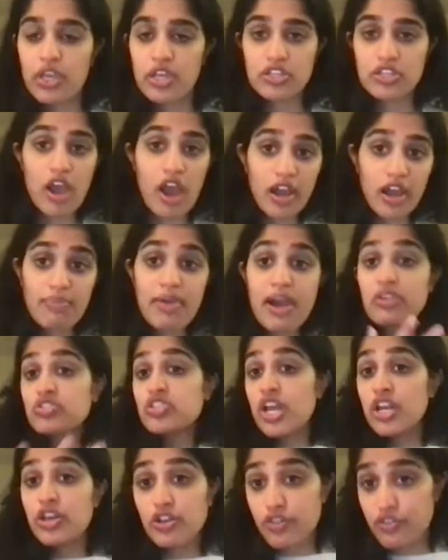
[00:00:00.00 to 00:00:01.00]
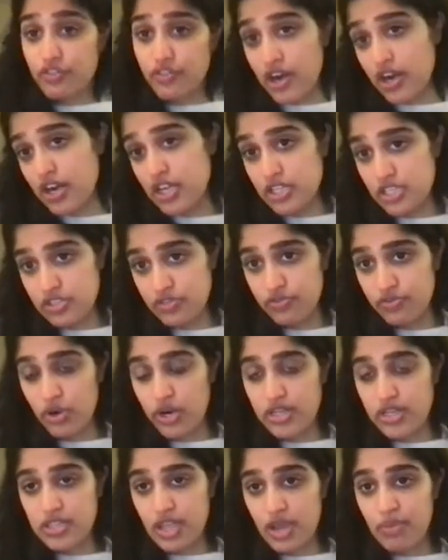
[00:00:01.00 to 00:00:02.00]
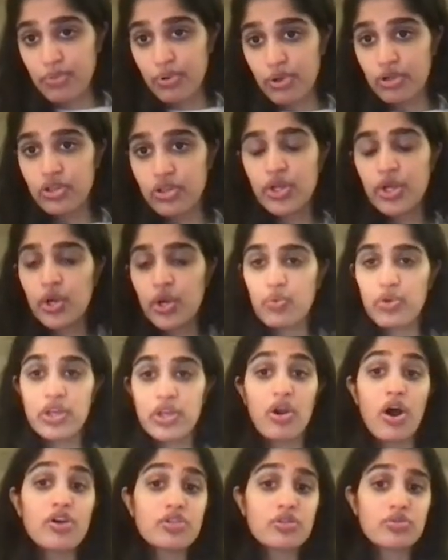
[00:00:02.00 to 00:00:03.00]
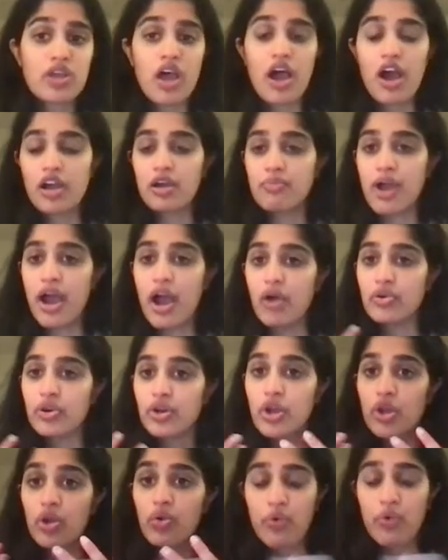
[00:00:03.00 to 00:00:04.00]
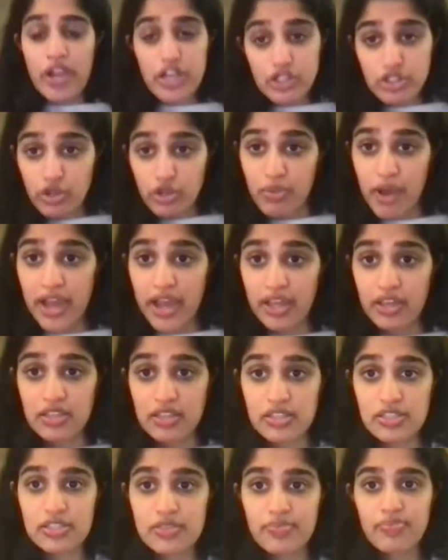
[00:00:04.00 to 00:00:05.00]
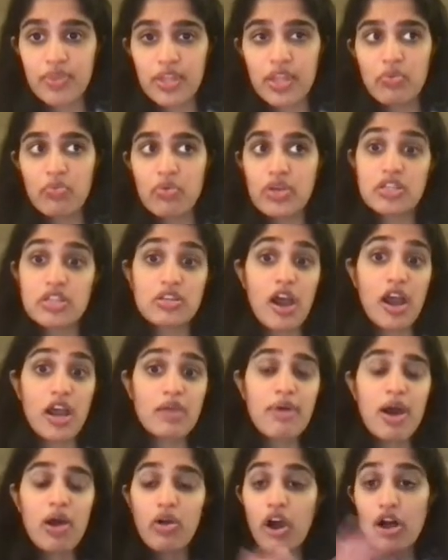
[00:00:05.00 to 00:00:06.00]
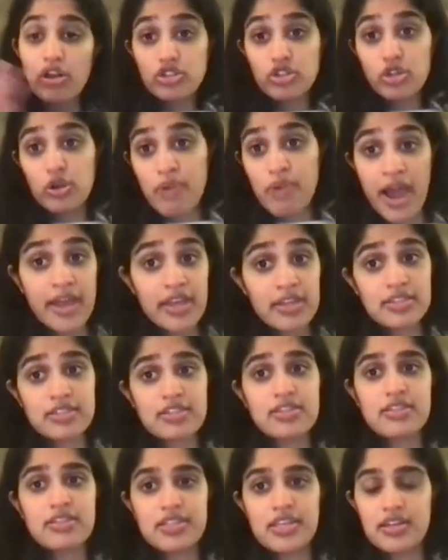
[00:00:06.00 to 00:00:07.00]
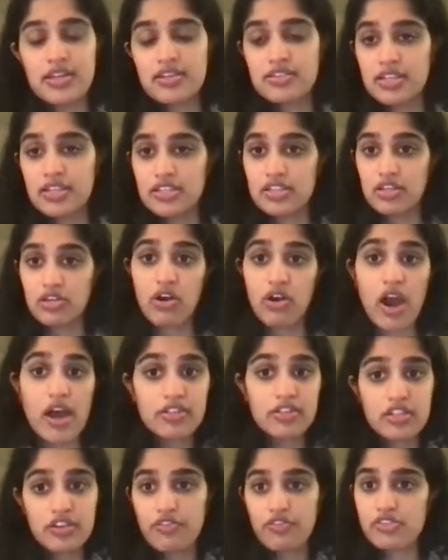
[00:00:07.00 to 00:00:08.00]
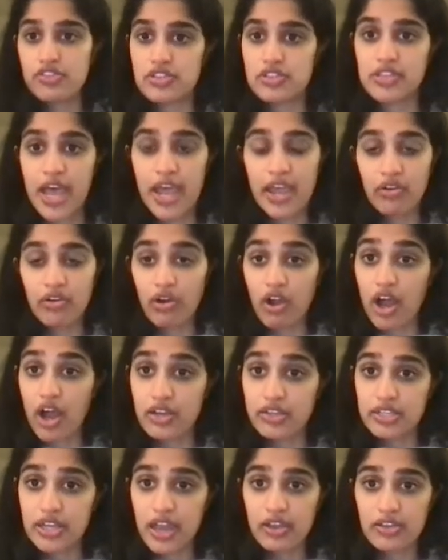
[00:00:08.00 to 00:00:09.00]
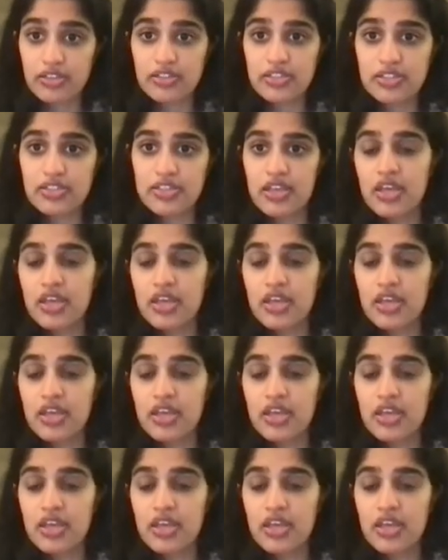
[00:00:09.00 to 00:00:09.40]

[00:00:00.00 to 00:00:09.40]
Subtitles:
we can talk about gender fairness, for example. We can also talk about racial bias. We can talk about cultural biases that exist across different societal contexts.